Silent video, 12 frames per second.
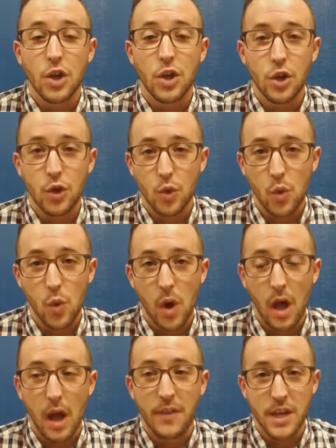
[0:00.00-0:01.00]
you,
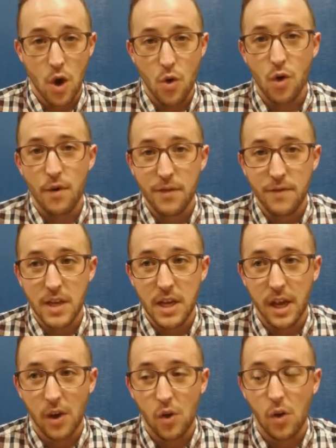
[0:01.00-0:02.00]
the owner of the
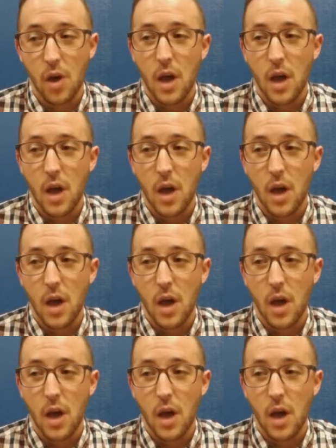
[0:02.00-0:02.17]
vehicle,